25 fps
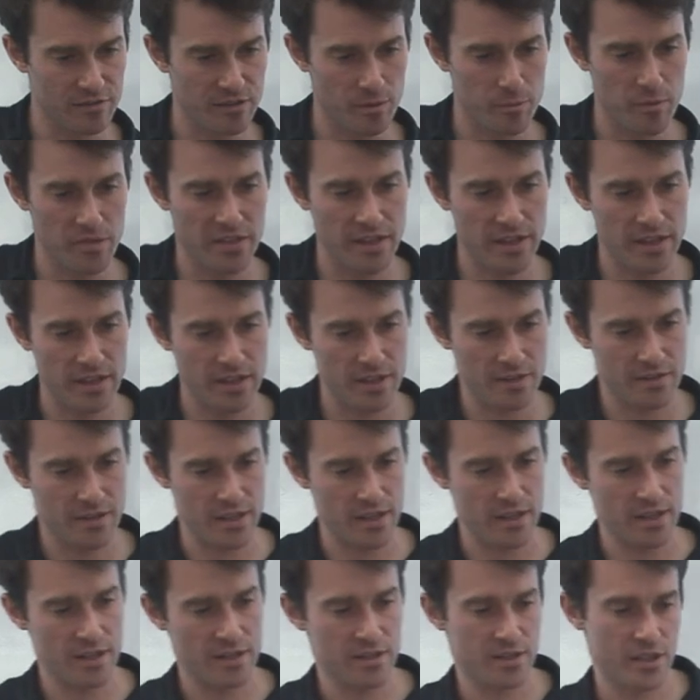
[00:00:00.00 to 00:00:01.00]
the,
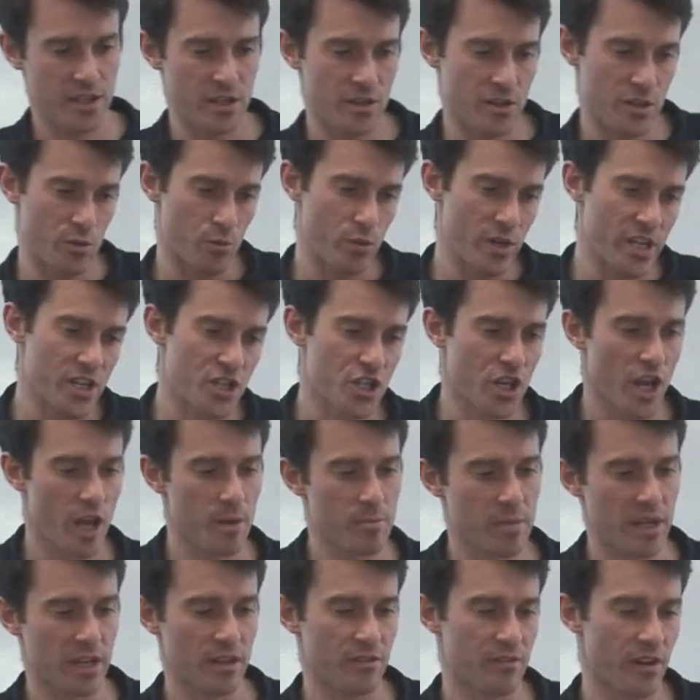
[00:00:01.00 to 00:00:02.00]
the, the, the,
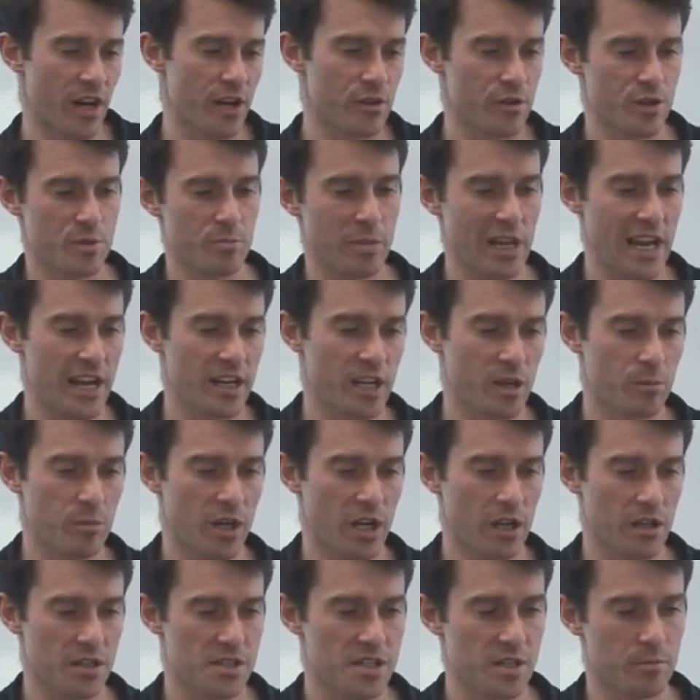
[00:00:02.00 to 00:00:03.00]
reshaping of Irish planning
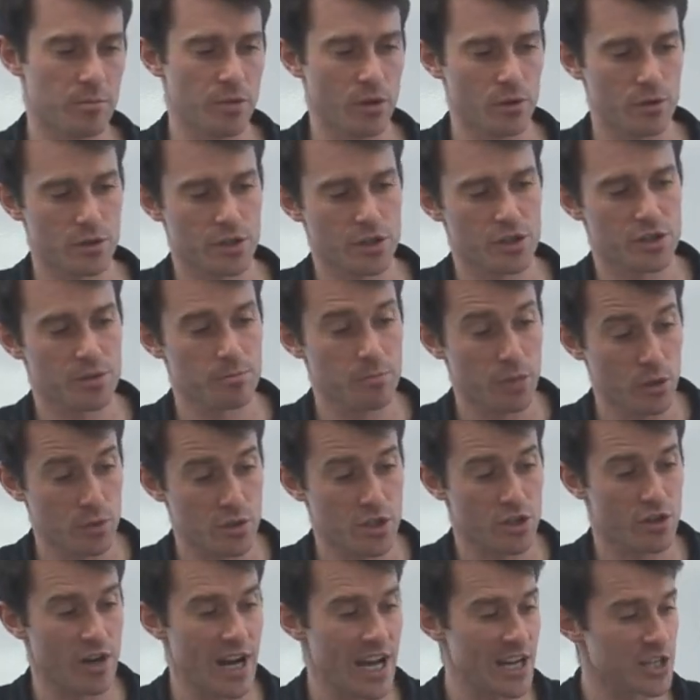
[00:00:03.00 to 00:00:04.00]
policy post
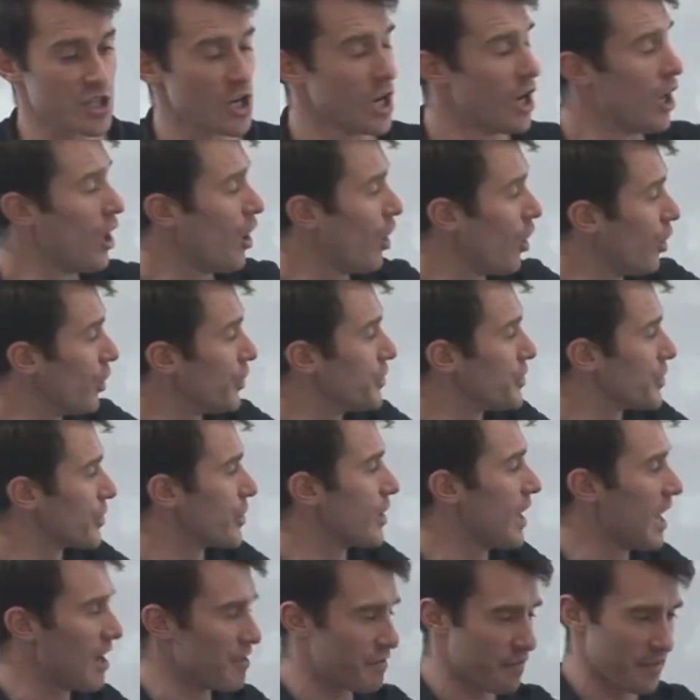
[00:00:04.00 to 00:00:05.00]
crash under
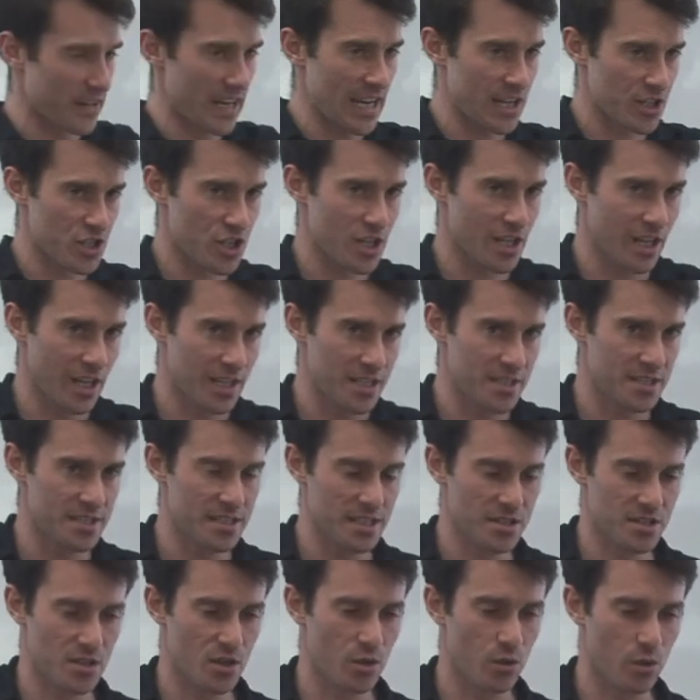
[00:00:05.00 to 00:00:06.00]
a financialized
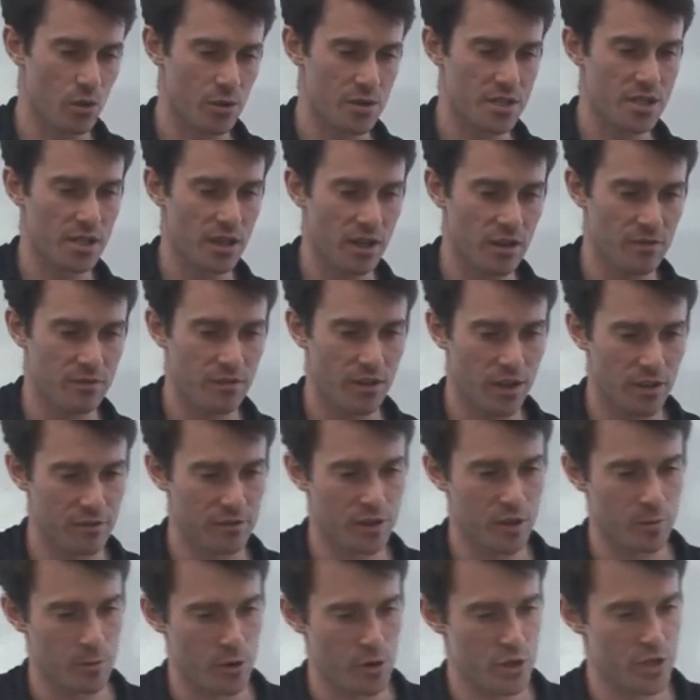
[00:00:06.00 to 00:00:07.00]
discourse of, of
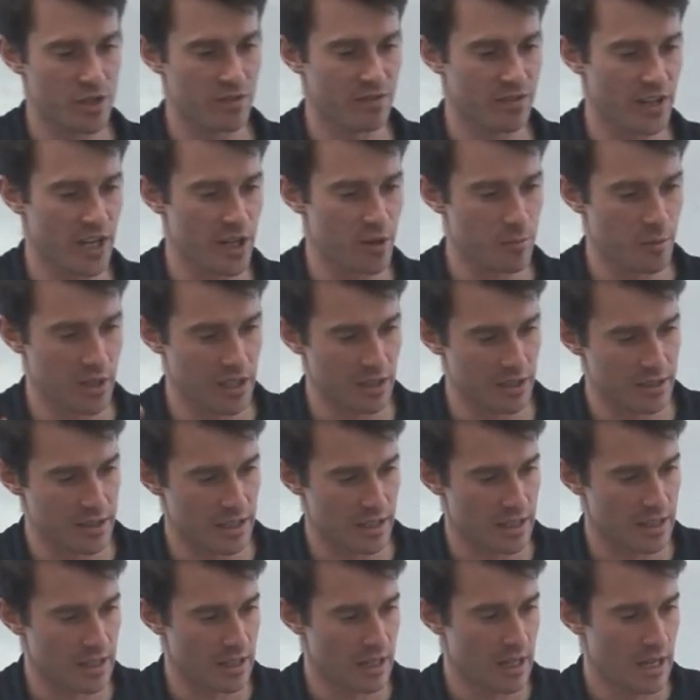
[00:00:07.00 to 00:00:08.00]
commercial viability.
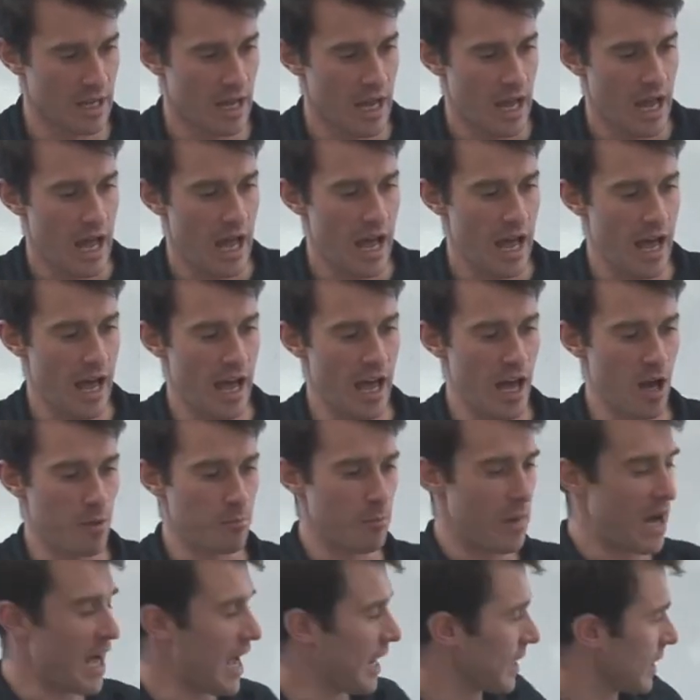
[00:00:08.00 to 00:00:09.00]
Um,
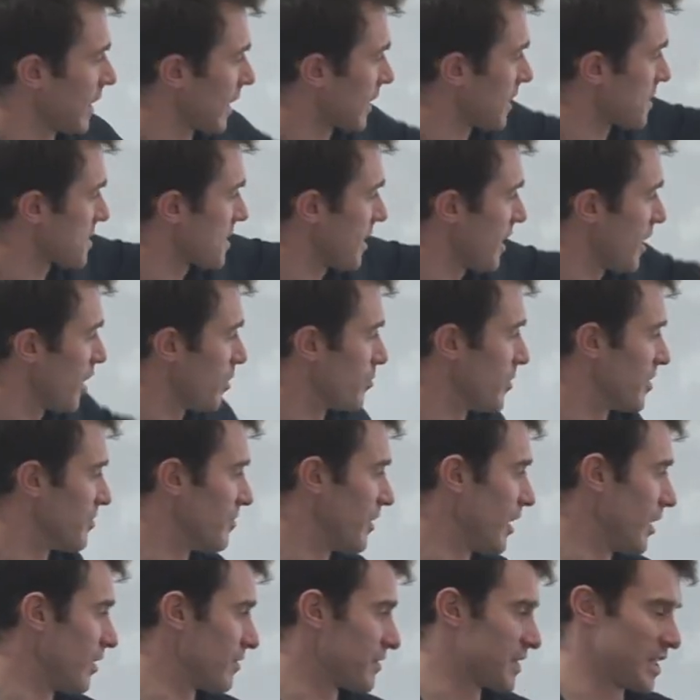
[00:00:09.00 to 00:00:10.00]
and like I said, I'm
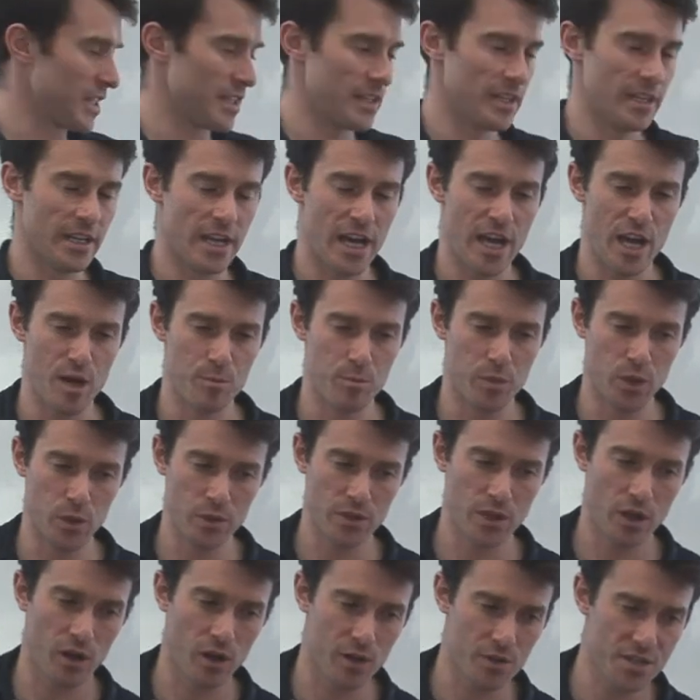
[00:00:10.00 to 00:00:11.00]
involved in uh,
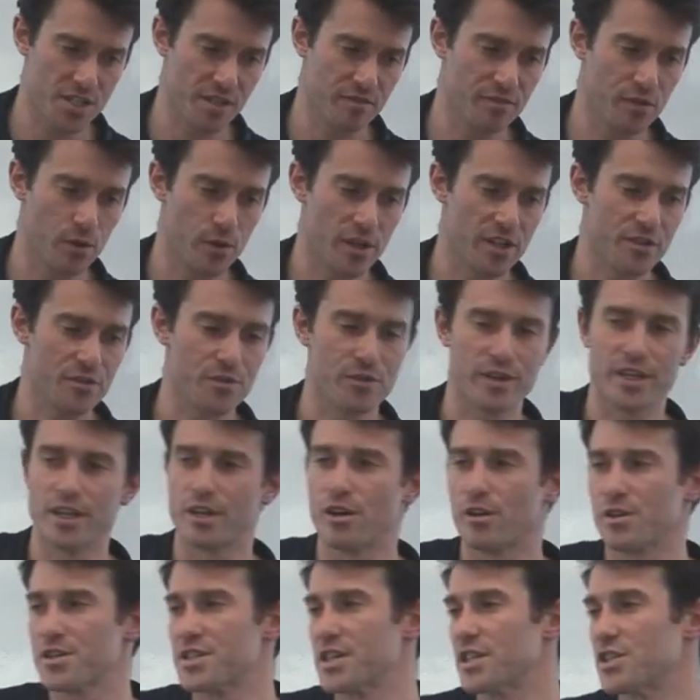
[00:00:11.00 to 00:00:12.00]
both RC43 and
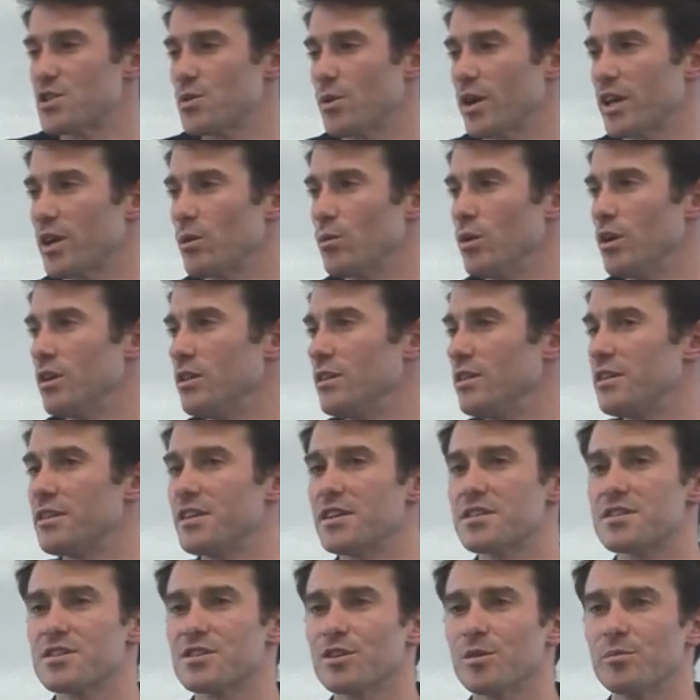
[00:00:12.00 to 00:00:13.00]
RC21
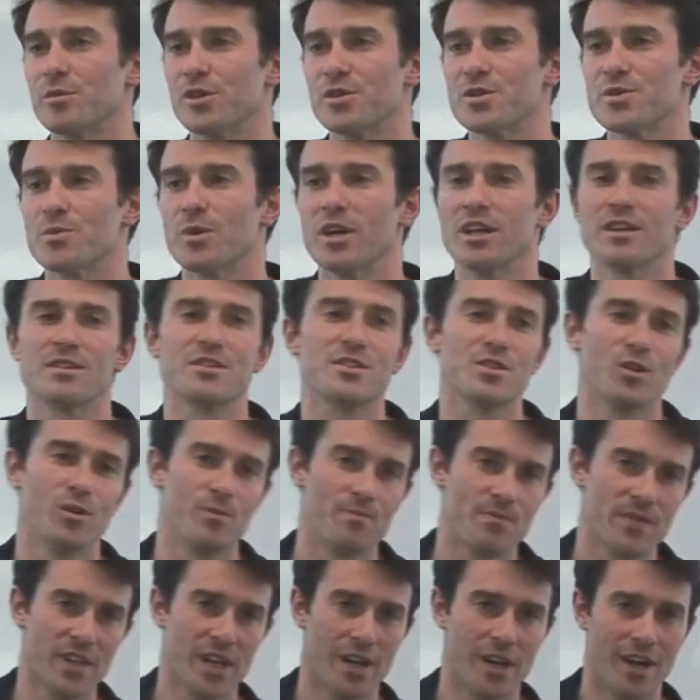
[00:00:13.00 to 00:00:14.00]
this summer as well. So
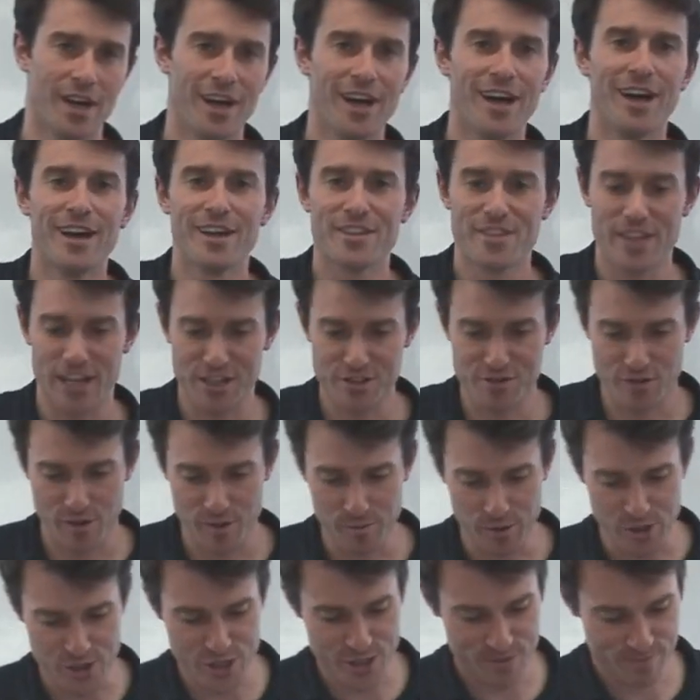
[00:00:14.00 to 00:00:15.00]
thanks very
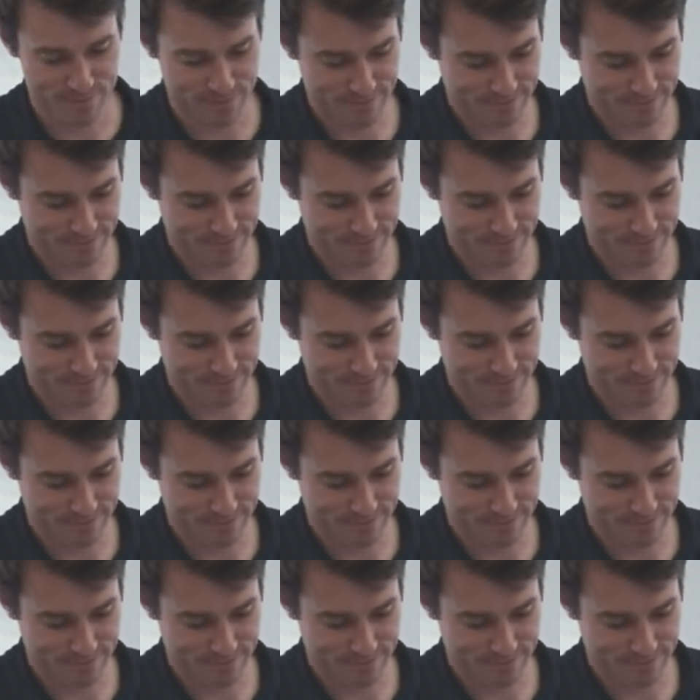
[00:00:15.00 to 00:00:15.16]
much.